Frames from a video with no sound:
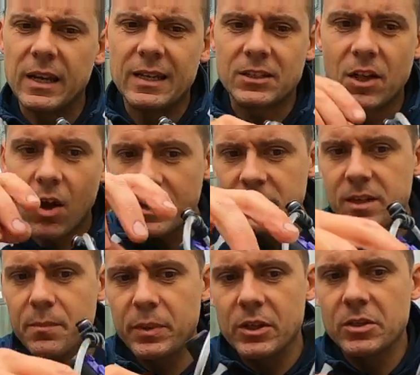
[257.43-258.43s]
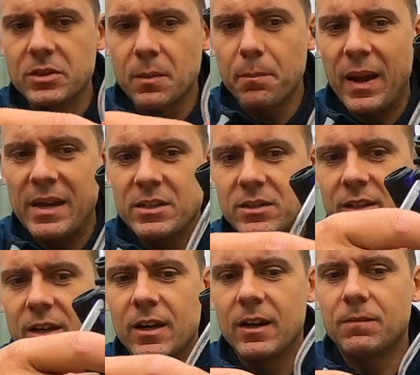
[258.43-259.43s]
It's lighter because the base
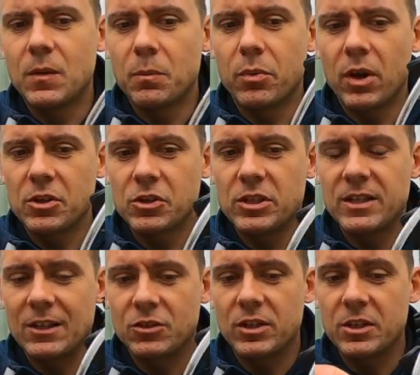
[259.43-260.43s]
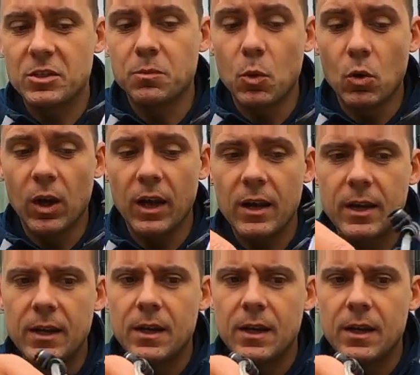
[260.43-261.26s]
of the brush is actually smaller,